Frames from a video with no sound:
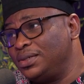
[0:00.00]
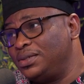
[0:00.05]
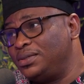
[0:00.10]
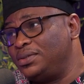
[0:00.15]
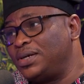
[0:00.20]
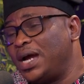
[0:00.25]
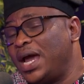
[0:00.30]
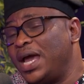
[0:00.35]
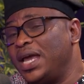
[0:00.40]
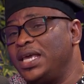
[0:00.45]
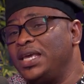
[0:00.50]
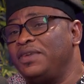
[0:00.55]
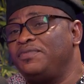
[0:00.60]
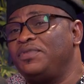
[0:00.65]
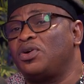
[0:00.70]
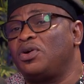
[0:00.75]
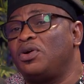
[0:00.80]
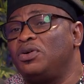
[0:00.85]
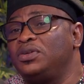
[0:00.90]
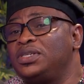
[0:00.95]
Right. If
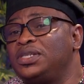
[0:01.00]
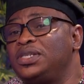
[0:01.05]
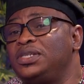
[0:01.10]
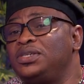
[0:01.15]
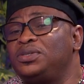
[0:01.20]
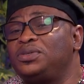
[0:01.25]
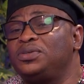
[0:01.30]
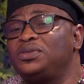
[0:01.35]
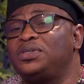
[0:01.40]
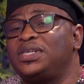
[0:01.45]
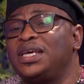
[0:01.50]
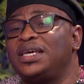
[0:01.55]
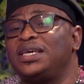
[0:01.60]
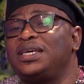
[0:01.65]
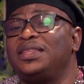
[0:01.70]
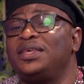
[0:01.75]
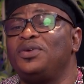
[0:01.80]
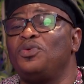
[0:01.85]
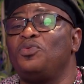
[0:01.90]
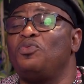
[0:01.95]
we continue to take
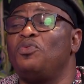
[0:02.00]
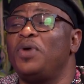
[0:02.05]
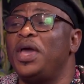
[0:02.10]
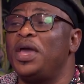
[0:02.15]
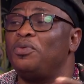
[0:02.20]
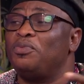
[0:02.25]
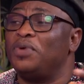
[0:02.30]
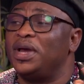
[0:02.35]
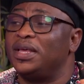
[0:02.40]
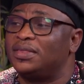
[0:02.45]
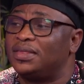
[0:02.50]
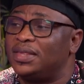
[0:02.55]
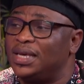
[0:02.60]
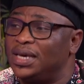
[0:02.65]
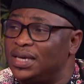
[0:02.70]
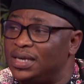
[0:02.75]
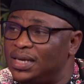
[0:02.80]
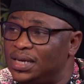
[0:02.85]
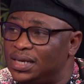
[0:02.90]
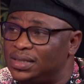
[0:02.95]
it the way we're
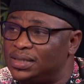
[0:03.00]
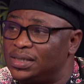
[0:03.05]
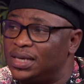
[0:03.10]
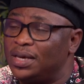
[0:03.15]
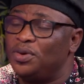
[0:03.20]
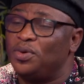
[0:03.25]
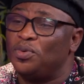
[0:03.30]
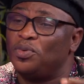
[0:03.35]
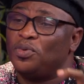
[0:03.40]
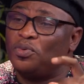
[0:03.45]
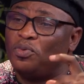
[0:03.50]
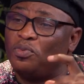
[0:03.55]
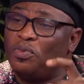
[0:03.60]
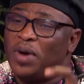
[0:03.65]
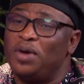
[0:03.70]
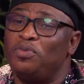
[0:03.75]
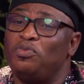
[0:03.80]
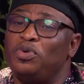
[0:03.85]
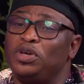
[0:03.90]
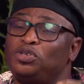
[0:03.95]
taking it,
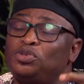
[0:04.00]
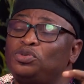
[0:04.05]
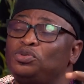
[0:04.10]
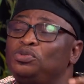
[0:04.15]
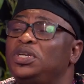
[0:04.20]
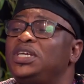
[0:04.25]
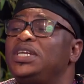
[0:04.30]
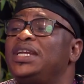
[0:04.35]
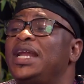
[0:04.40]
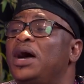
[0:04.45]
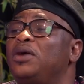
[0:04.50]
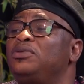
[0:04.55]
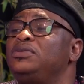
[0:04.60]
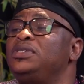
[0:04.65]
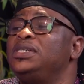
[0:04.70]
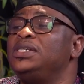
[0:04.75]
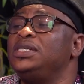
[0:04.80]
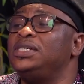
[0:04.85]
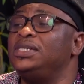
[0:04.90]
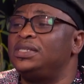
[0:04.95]
when we truly now
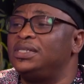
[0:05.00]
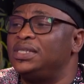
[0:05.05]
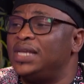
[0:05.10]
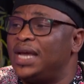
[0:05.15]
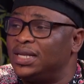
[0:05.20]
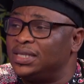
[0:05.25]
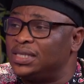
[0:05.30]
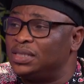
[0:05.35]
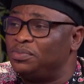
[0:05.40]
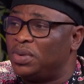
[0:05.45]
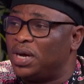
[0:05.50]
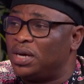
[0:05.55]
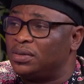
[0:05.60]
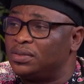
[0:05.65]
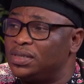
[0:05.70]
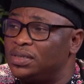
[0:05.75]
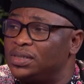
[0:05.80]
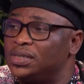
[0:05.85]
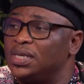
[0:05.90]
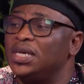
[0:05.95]
need the
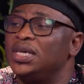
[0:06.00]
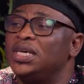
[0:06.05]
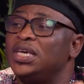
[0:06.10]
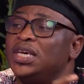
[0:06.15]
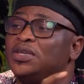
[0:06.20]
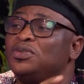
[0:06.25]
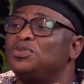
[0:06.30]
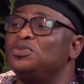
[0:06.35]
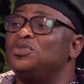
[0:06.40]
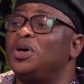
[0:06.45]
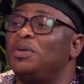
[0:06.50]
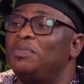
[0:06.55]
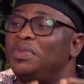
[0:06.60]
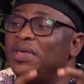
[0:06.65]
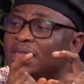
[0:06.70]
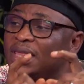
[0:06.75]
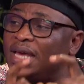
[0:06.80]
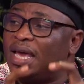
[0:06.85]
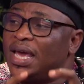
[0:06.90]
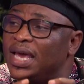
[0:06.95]
antibiotics, it will not
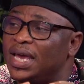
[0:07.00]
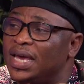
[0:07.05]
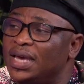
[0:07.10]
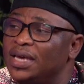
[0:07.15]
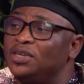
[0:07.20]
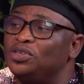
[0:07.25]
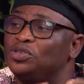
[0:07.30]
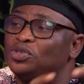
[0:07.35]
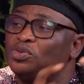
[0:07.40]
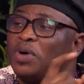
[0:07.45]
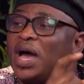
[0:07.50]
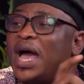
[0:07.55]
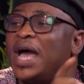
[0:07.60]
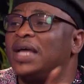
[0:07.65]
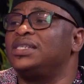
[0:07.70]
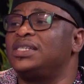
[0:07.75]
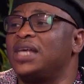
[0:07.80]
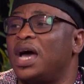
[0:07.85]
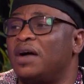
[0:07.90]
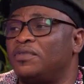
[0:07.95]
be there to
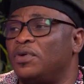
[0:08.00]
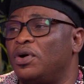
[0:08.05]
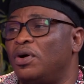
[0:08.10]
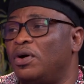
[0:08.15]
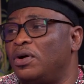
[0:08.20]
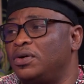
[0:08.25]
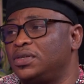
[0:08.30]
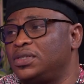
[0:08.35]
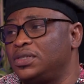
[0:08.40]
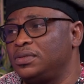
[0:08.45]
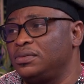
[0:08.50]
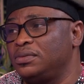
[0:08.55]
answer for us.